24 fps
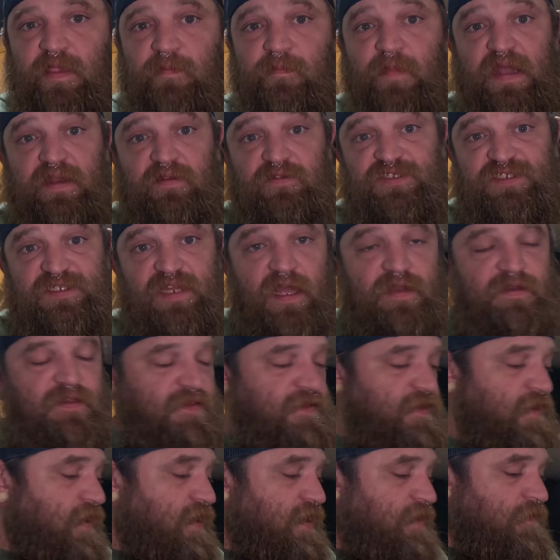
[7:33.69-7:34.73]
metal's not in
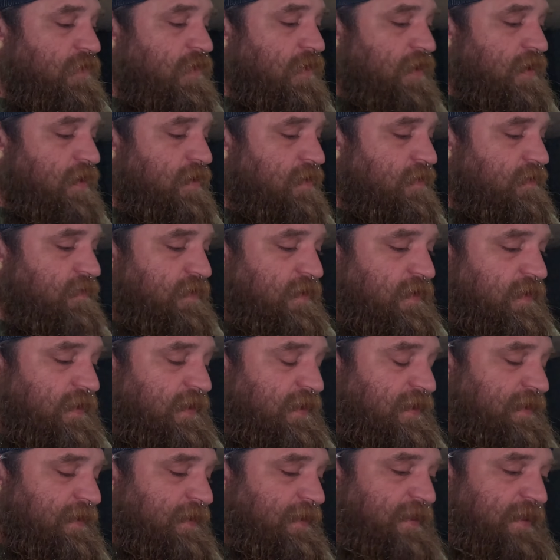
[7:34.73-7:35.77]
there anymore.
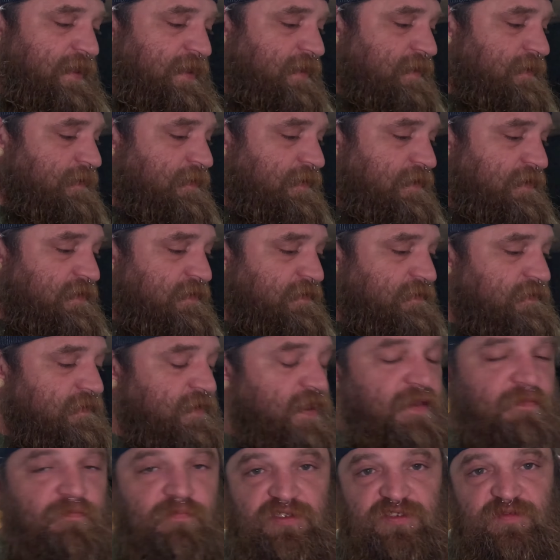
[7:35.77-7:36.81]
It
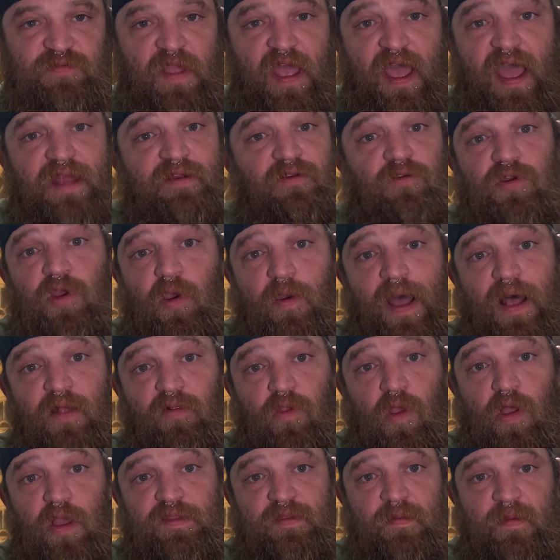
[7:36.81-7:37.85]
was, I don't know how
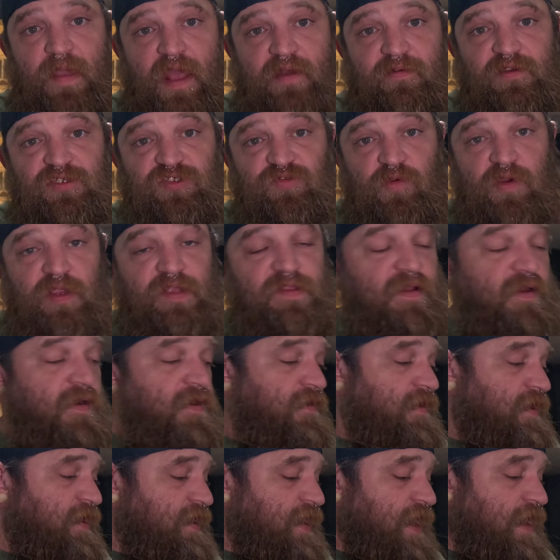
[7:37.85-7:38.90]
long the batteries were in there
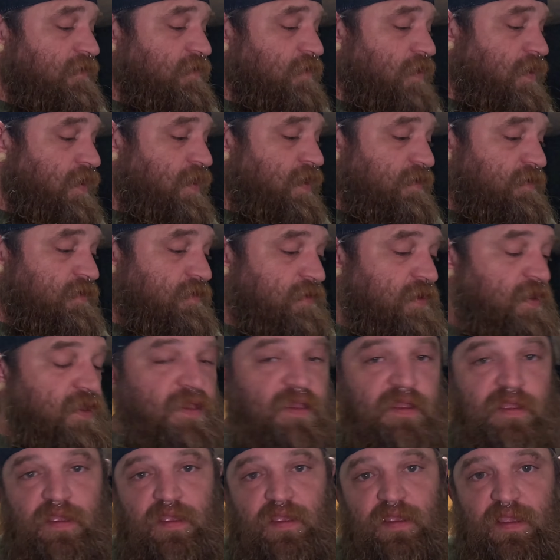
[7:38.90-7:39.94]
and how long
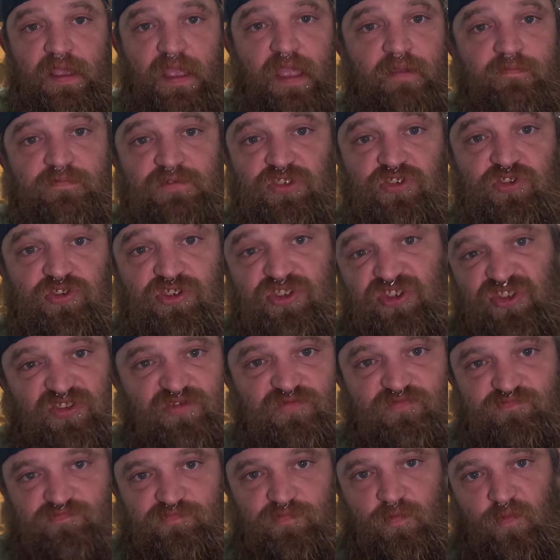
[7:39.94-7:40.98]
it was
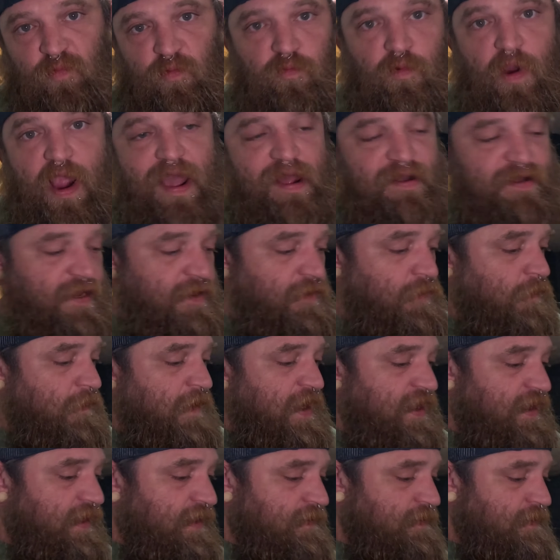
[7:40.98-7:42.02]
just rotting
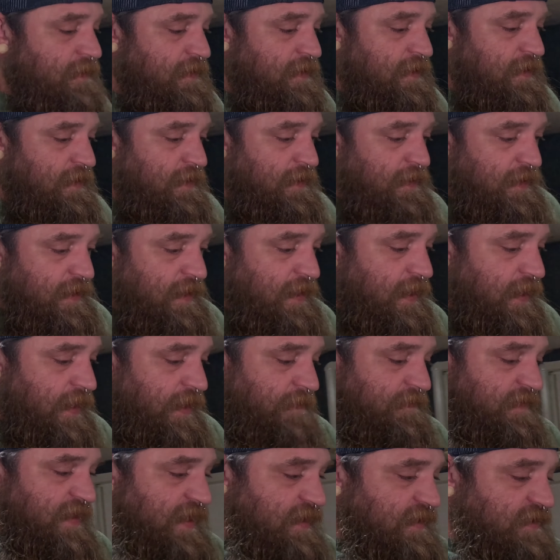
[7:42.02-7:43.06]
away.
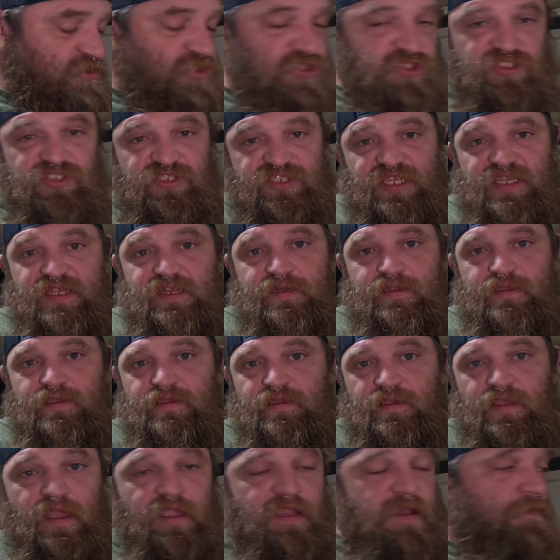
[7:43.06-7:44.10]
Um, and it just did
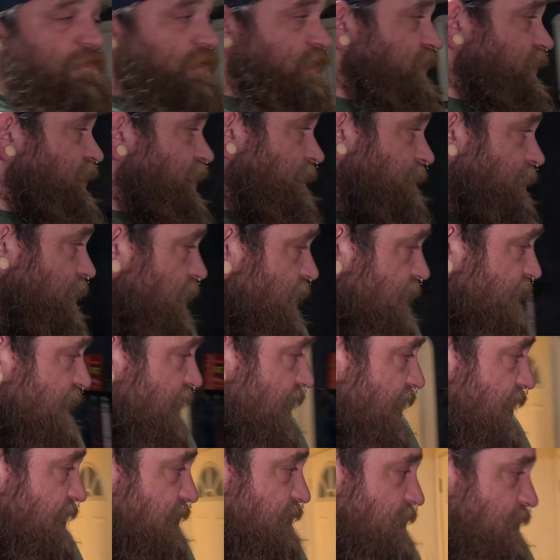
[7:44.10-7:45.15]
a complete number on
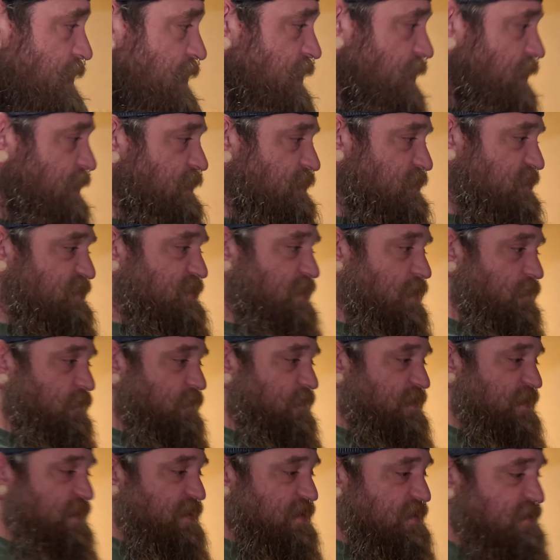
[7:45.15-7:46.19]
that. So
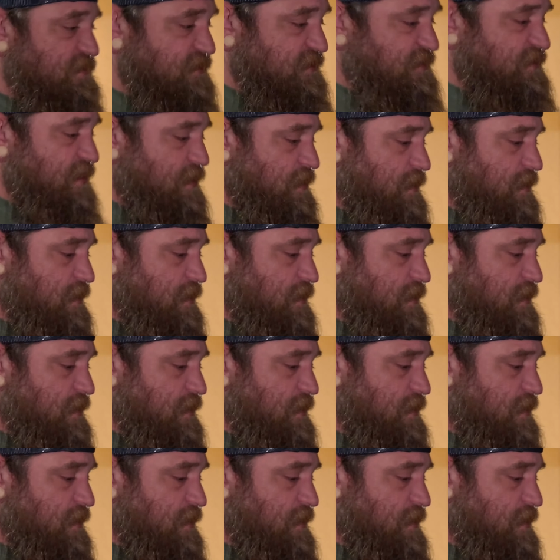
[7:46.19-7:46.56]
this